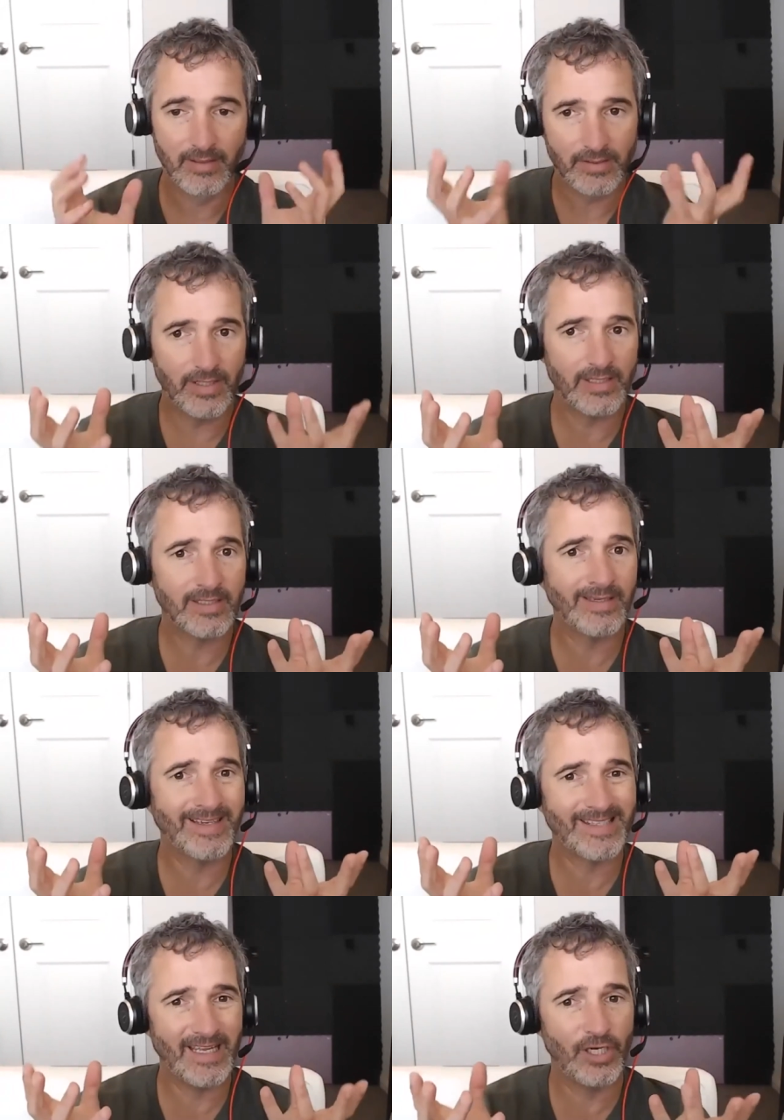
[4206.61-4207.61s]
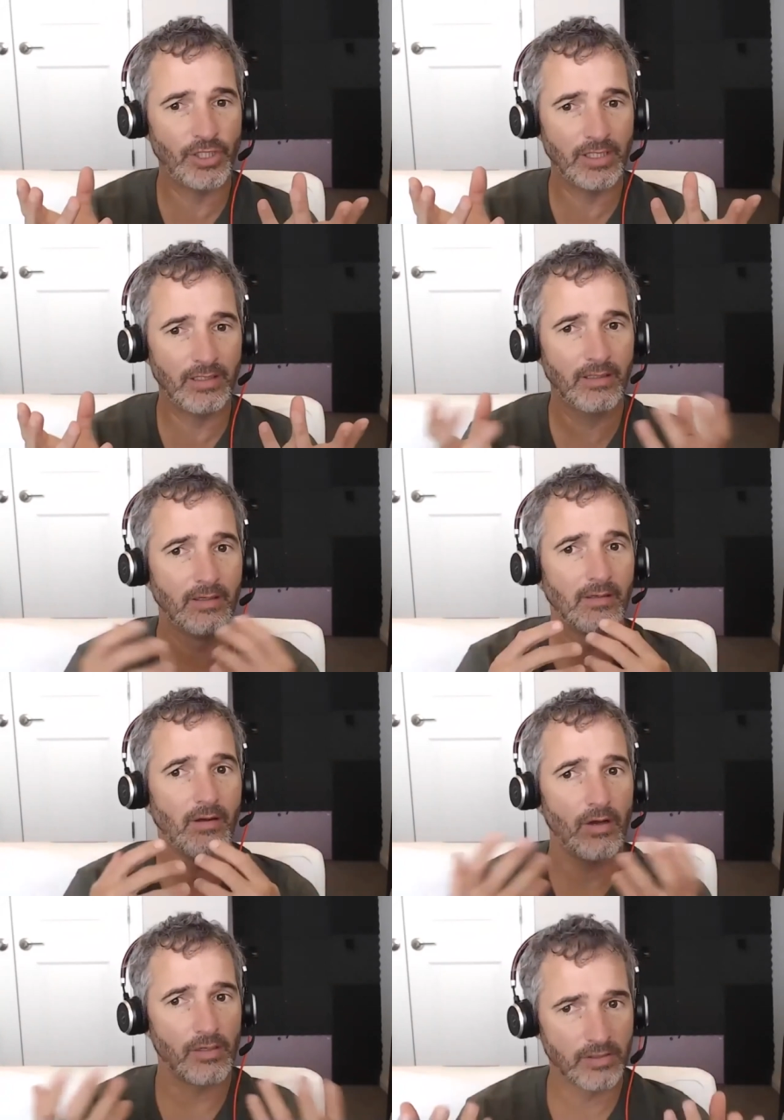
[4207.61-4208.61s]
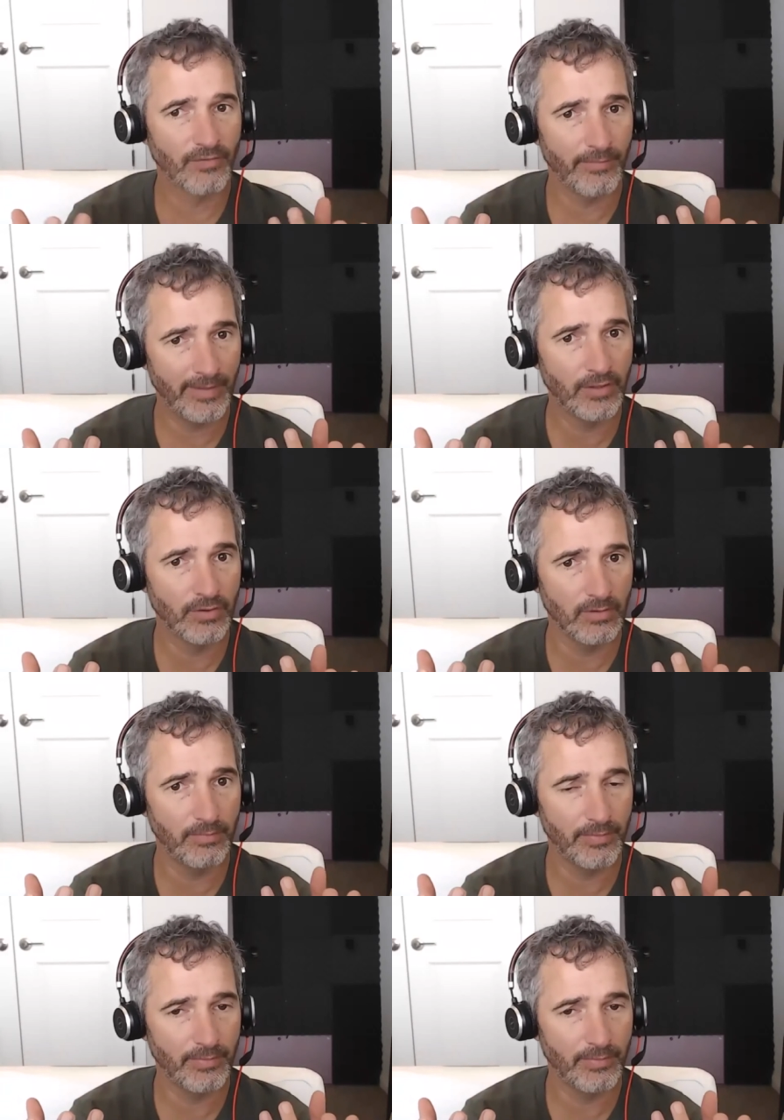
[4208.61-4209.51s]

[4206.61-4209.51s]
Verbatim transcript: So that's a nice energy also for my group,